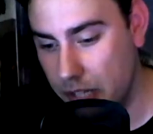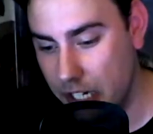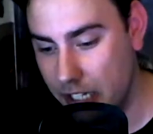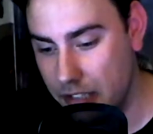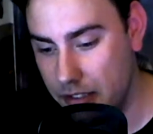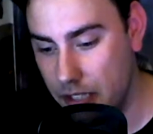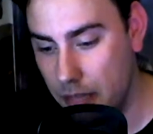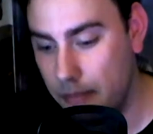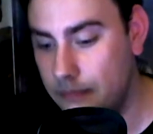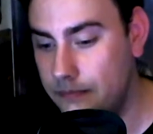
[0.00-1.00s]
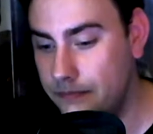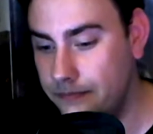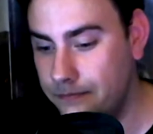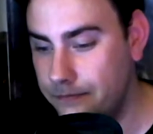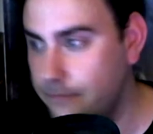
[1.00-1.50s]
I'm taking a sip.
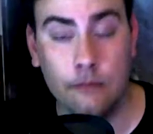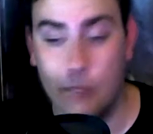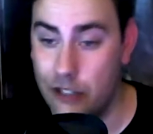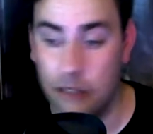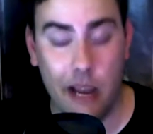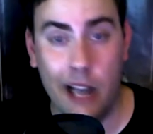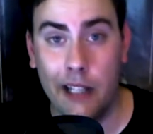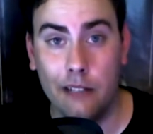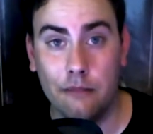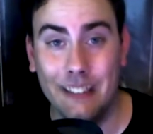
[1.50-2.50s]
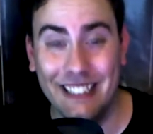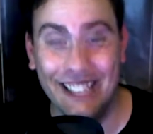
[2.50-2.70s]
That's about it.